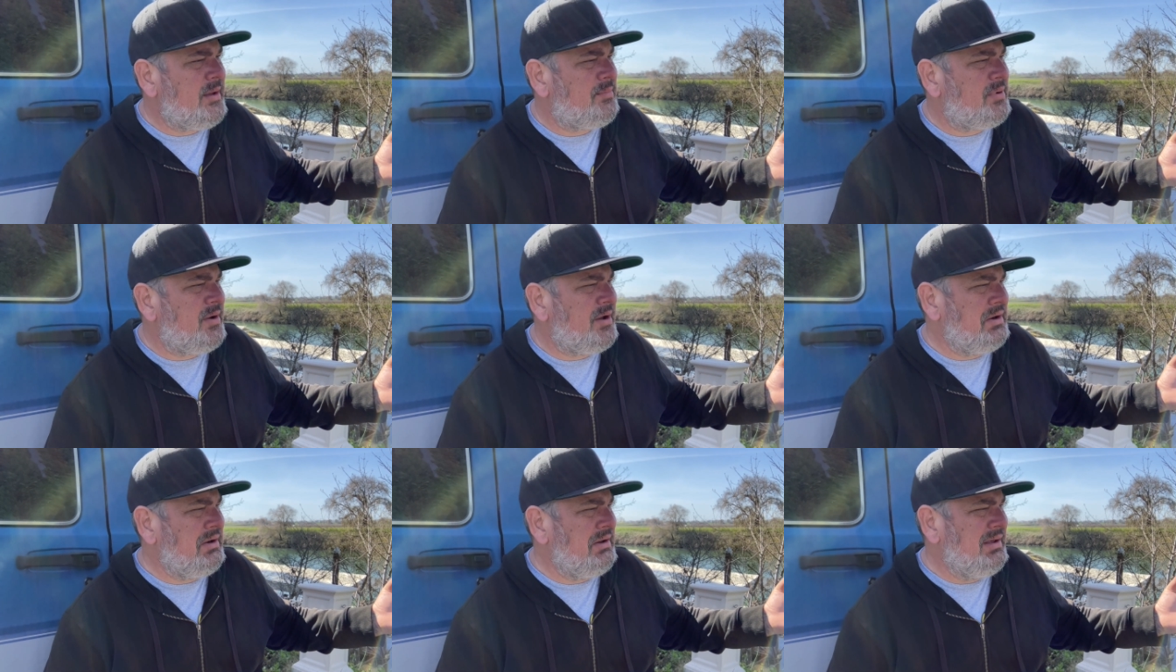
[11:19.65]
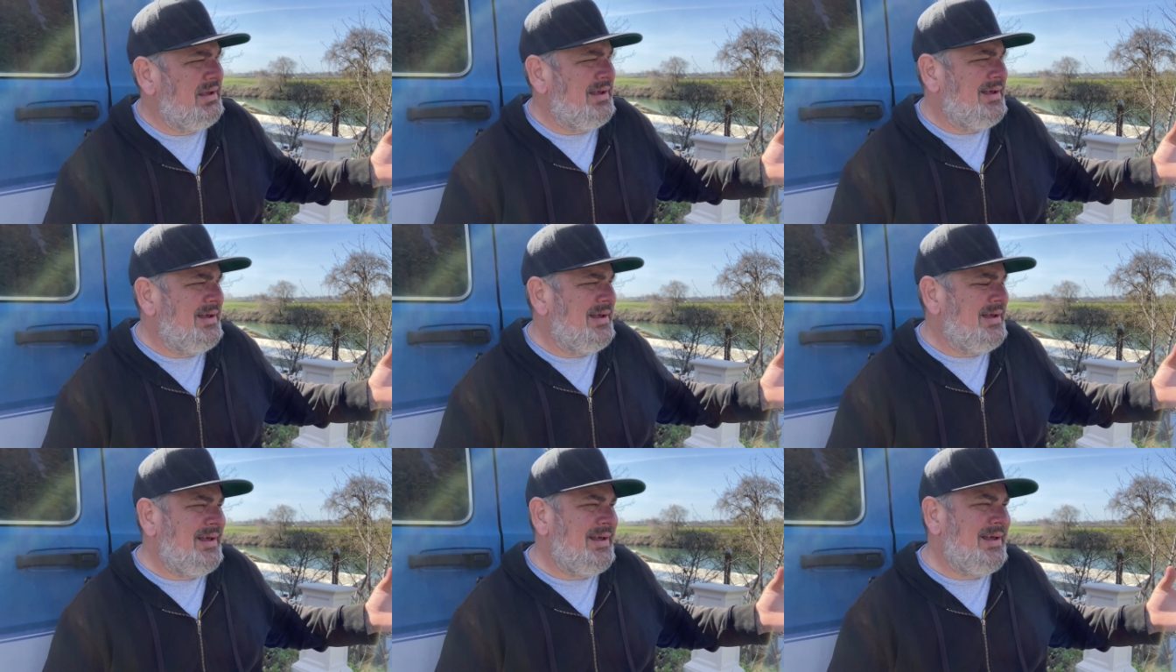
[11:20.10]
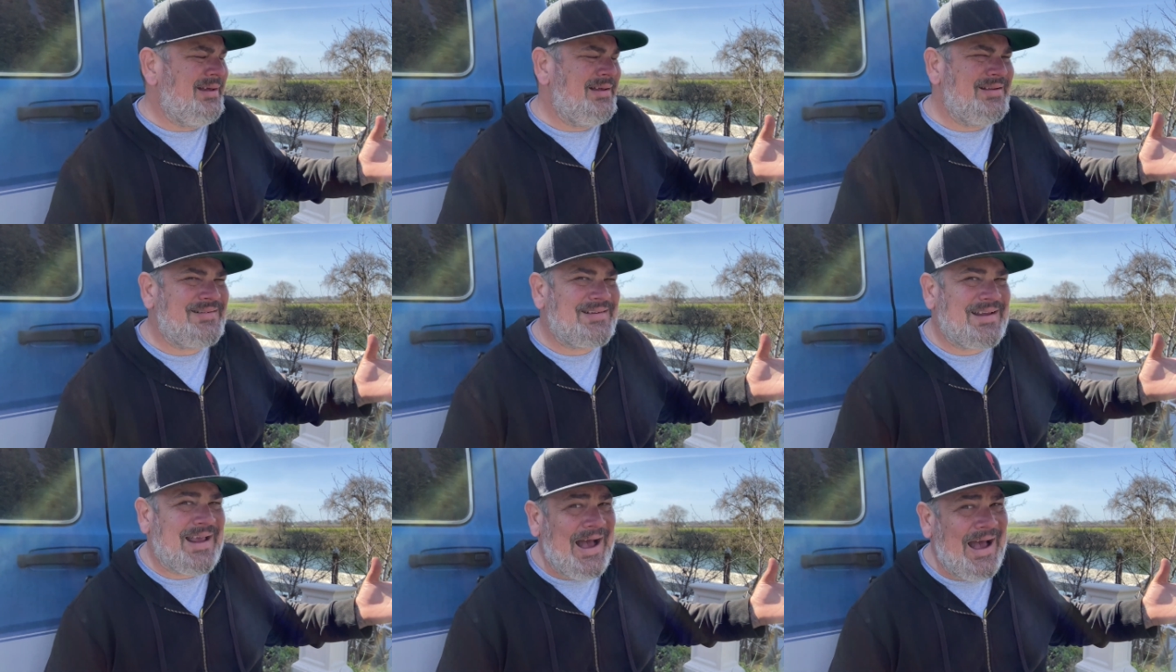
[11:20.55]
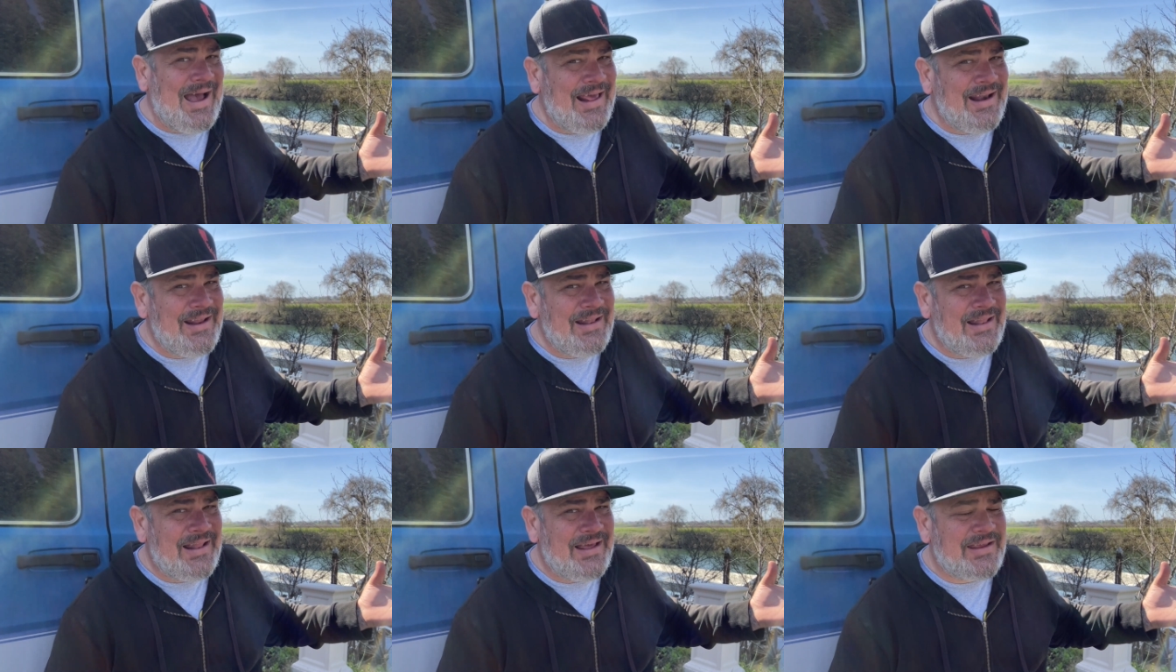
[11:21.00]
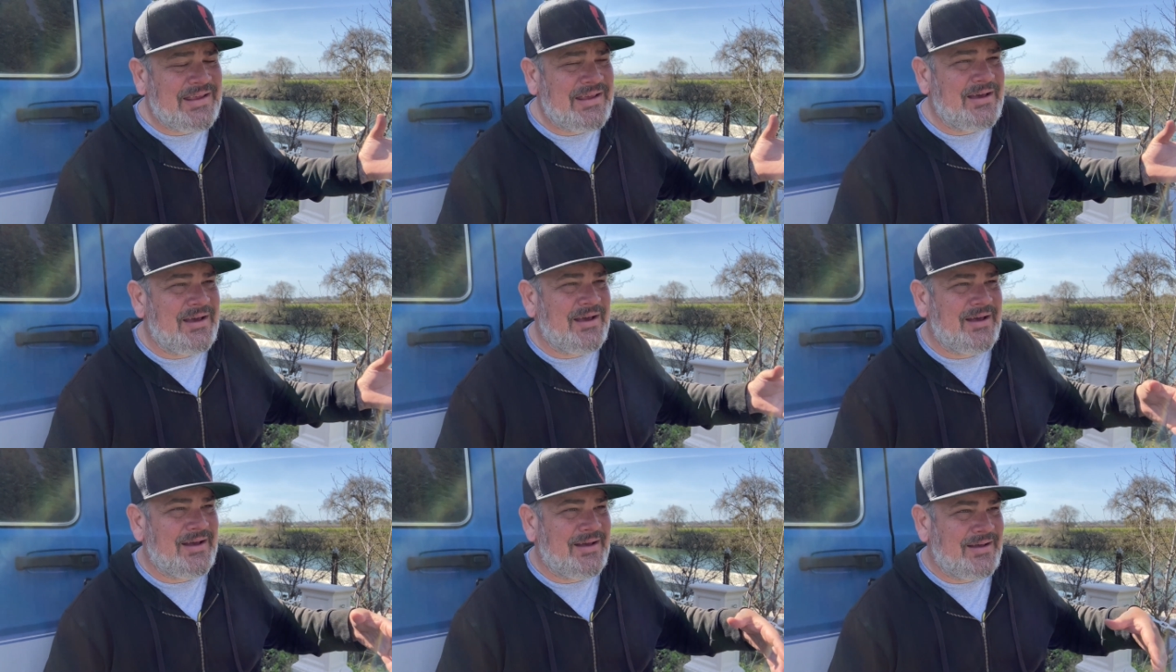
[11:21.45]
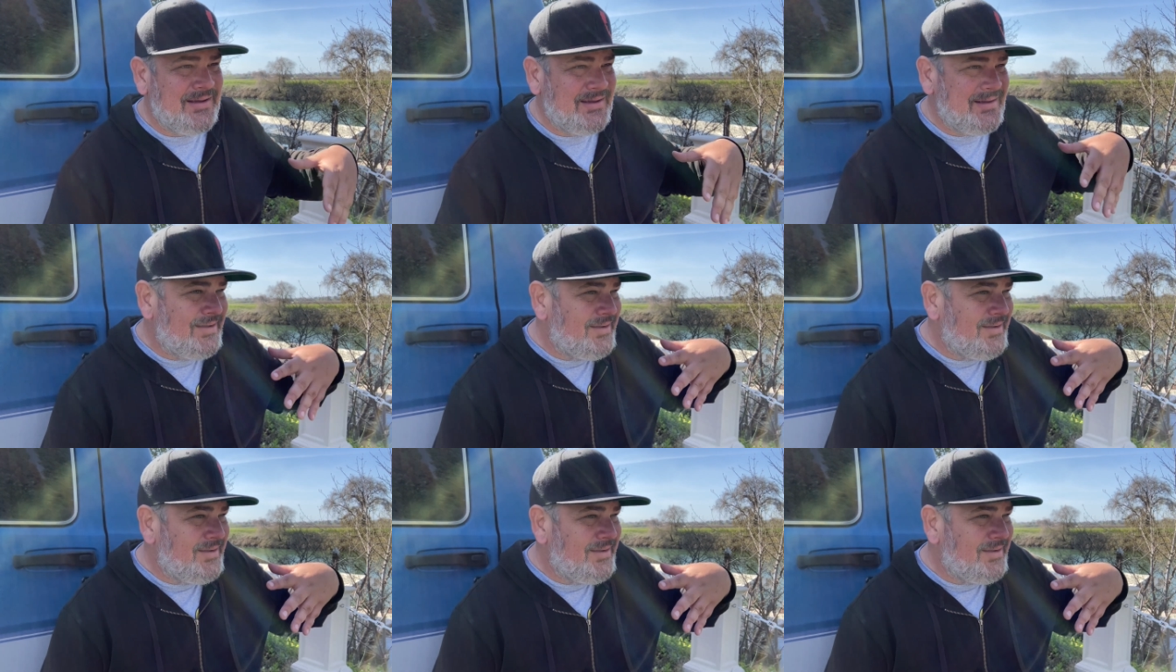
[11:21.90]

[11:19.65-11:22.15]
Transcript: but it's kind of like a